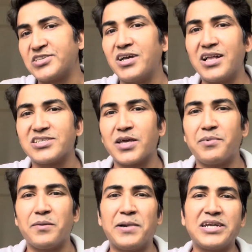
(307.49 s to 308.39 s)
single
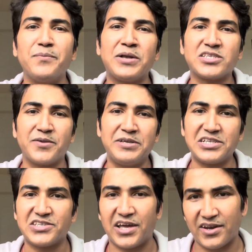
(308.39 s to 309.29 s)
server multiple
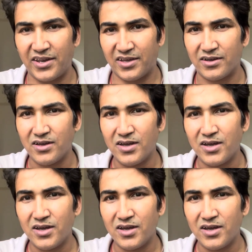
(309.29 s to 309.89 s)
services are running